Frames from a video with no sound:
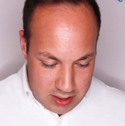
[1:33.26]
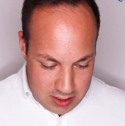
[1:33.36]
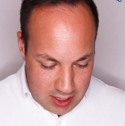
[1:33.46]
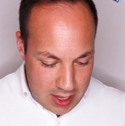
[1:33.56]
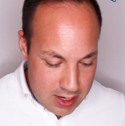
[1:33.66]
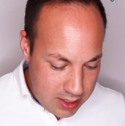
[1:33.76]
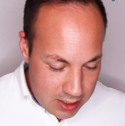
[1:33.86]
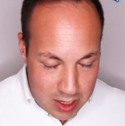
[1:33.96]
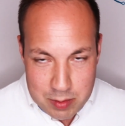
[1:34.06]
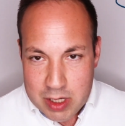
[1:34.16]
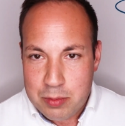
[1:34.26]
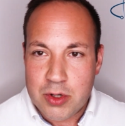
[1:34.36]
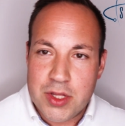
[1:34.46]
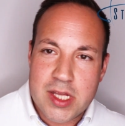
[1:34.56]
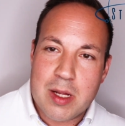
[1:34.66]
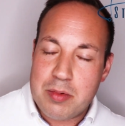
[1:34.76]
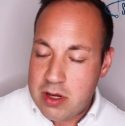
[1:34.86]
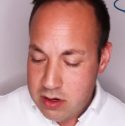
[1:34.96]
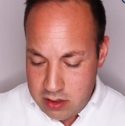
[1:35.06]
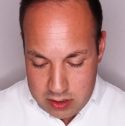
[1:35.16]
Canada, I'm going to pull this up
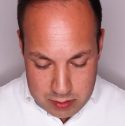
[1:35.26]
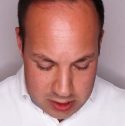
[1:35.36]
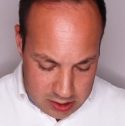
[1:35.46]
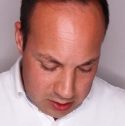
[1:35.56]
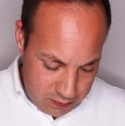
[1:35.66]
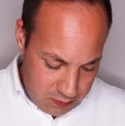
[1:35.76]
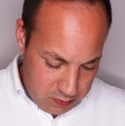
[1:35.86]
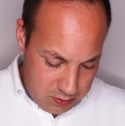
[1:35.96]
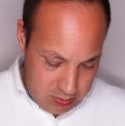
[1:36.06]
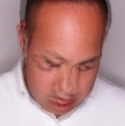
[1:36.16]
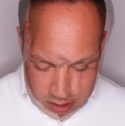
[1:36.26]
here on my cell phone.